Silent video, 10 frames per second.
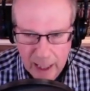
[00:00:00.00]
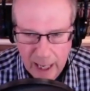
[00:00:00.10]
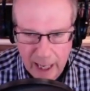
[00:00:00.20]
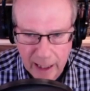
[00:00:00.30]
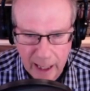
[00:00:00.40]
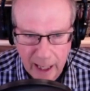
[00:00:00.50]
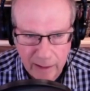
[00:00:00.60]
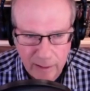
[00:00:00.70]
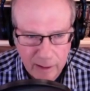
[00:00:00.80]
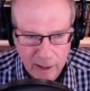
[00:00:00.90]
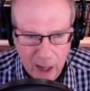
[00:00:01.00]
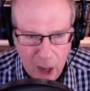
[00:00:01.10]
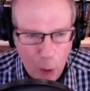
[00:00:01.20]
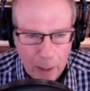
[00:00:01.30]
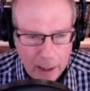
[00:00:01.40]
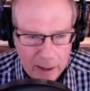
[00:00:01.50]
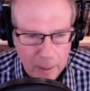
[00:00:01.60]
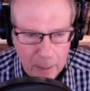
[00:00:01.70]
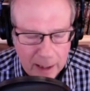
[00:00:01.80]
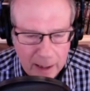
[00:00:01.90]
and, and hoping to
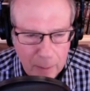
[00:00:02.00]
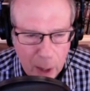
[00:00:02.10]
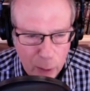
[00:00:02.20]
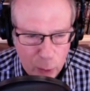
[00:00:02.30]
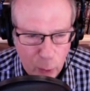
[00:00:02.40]
make the most